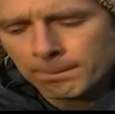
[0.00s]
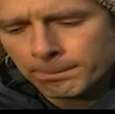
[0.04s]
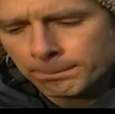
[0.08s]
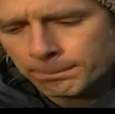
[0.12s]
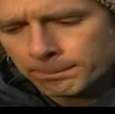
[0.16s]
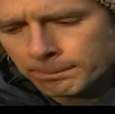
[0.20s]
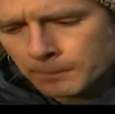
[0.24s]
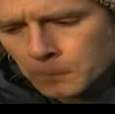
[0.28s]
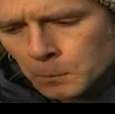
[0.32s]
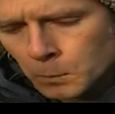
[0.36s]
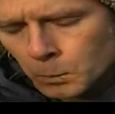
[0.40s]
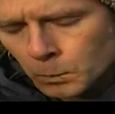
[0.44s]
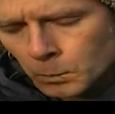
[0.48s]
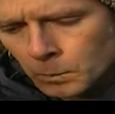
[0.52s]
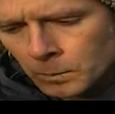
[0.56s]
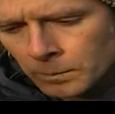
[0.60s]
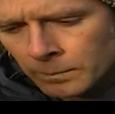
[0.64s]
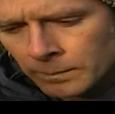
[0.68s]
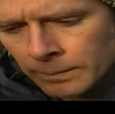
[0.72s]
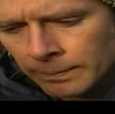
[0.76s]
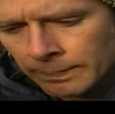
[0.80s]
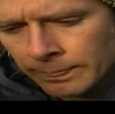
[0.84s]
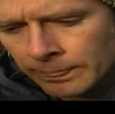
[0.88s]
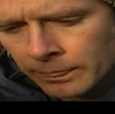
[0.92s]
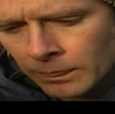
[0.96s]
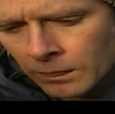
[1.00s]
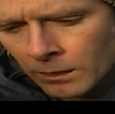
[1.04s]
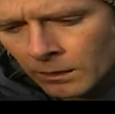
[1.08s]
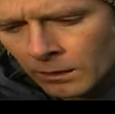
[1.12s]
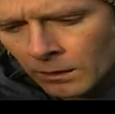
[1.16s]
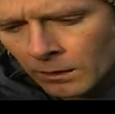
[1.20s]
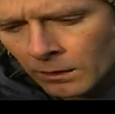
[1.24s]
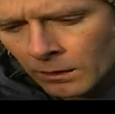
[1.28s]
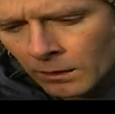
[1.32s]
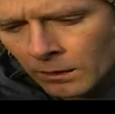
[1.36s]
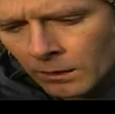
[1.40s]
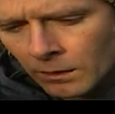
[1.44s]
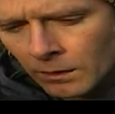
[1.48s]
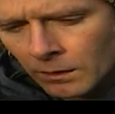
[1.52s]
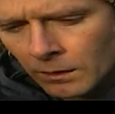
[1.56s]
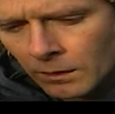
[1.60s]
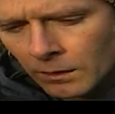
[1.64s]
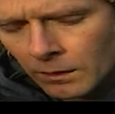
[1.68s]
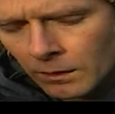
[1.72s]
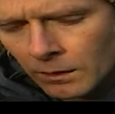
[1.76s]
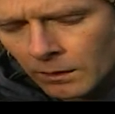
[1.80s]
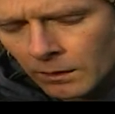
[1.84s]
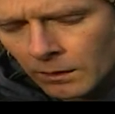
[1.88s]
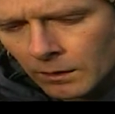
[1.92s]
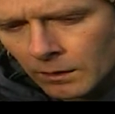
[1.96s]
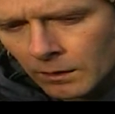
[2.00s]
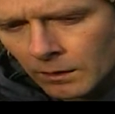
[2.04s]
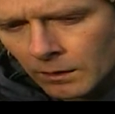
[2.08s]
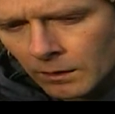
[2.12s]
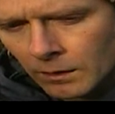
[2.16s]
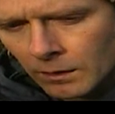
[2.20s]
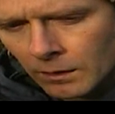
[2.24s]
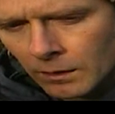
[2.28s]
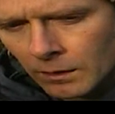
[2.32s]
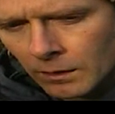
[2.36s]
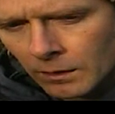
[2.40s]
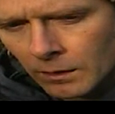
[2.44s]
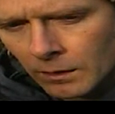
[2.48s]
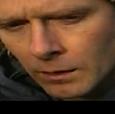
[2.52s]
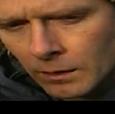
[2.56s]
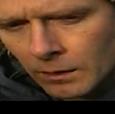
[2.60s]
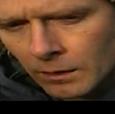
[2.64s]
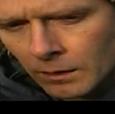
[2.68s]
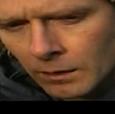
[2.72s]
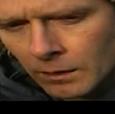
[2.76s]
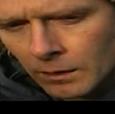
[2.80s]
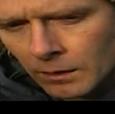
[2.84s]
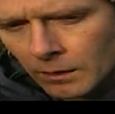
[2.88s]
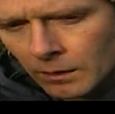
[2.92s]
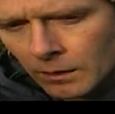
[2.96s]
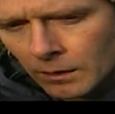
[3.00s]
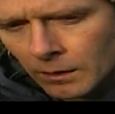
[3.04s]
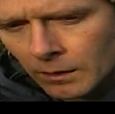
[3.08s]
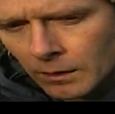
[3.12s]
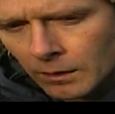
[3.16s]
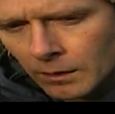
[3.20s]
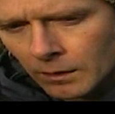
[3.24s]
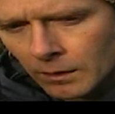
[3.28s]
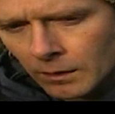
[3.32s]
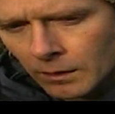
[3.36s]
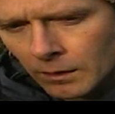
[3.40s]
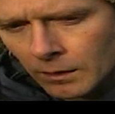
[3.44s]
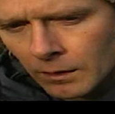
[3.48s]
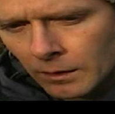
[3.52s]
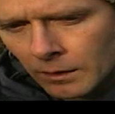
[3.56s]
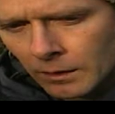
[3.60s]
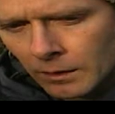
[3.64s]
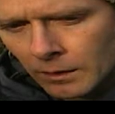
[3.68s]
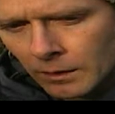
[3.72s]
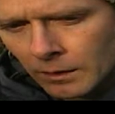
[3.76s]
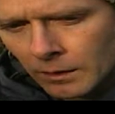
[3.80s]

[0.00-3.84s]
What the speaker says: [no speech]